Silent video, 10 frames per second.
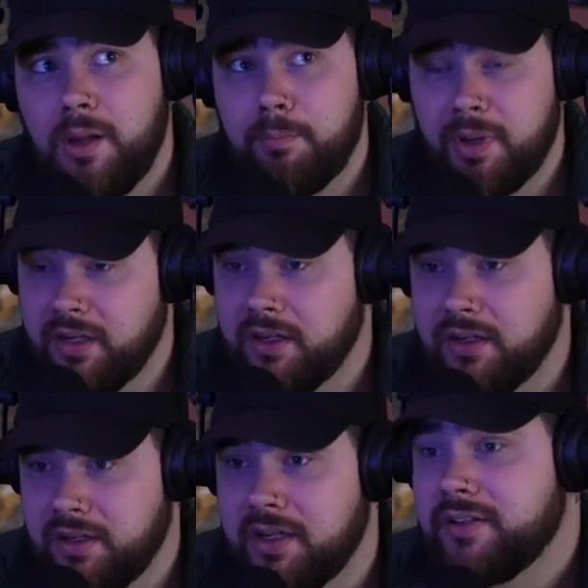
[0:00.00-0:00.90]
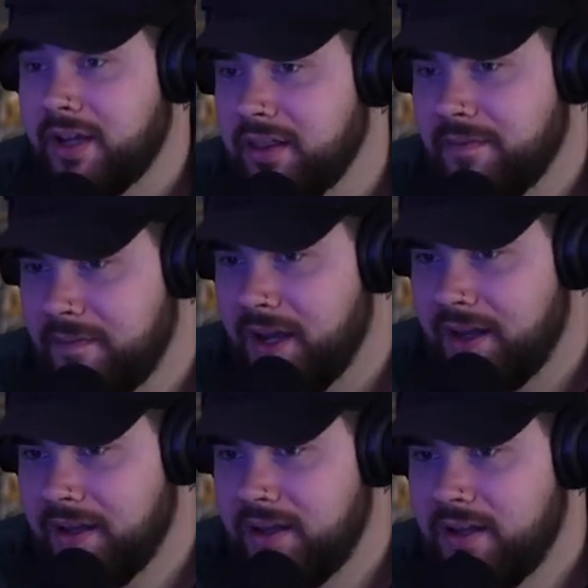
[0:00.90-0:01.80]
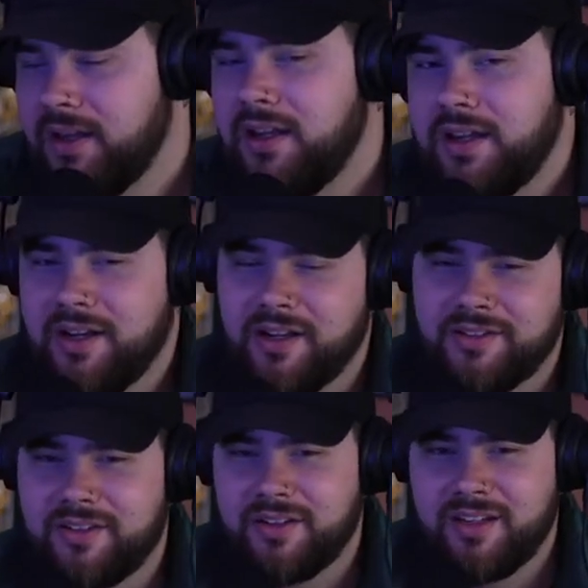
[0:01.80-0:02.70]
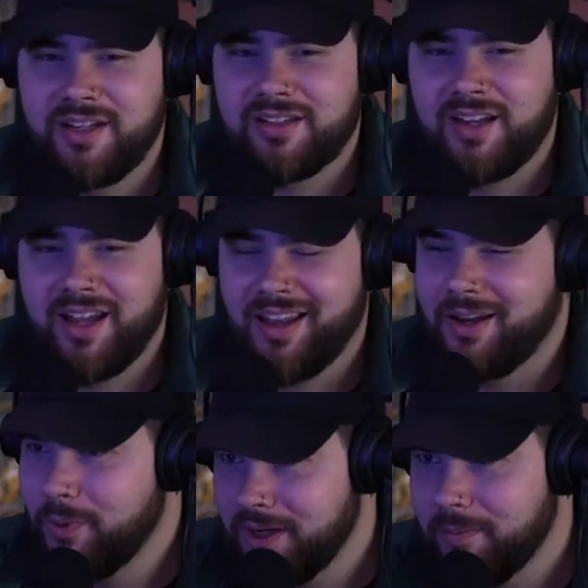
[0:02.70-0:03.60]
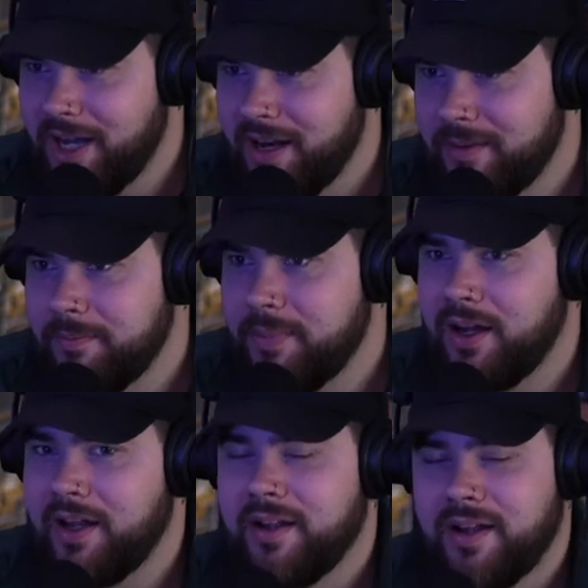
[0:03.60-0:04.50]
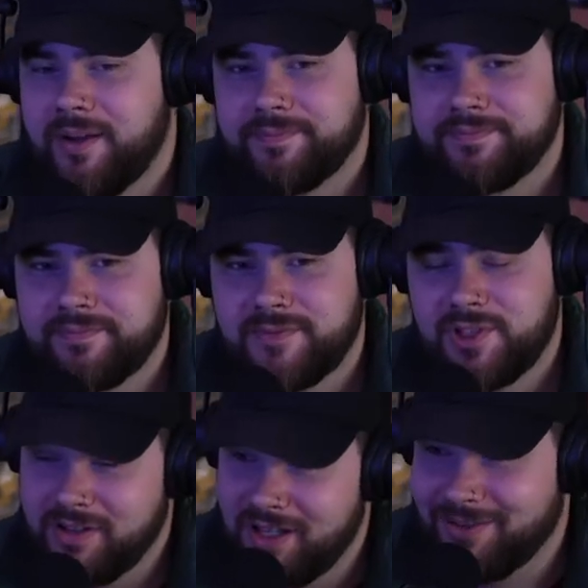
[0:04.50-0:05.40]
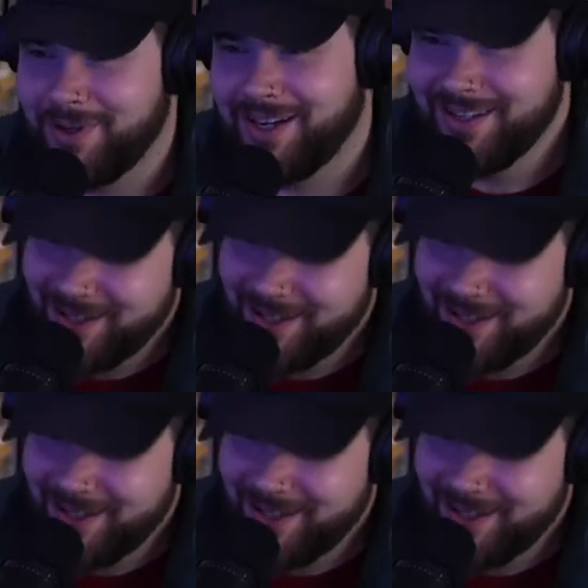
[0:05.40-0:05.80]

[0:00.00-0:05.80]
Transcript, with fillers: Bender is at the vet. Mm-hmm. You know, so he's kind of like weird about it, but um, so that's why